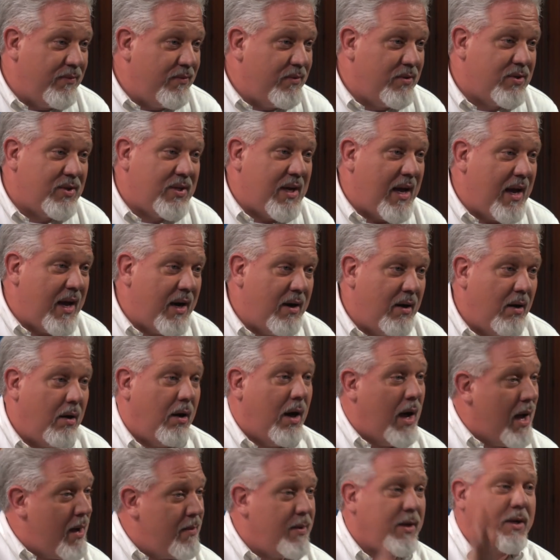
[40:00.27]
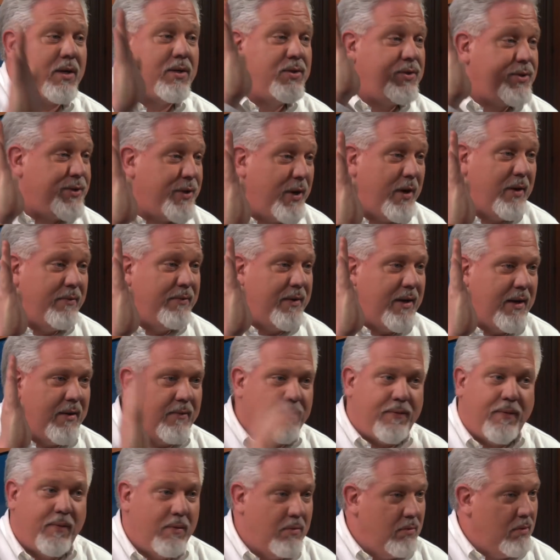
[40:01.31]
you've said, I'm a
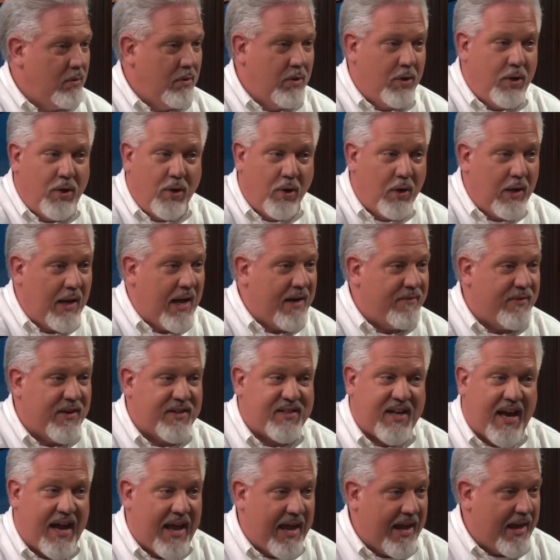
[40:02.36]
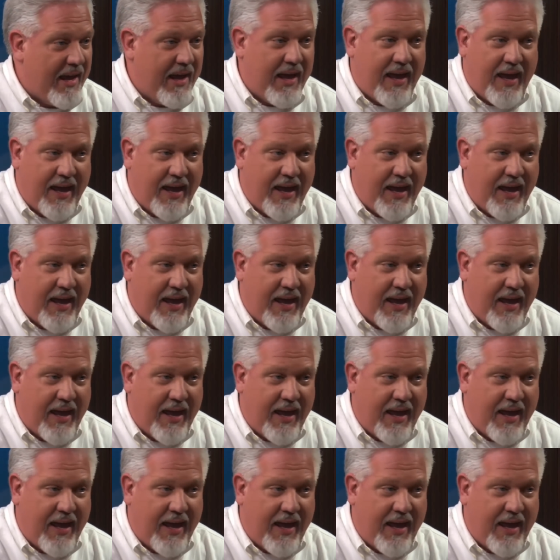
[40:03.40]
conservative. Your life is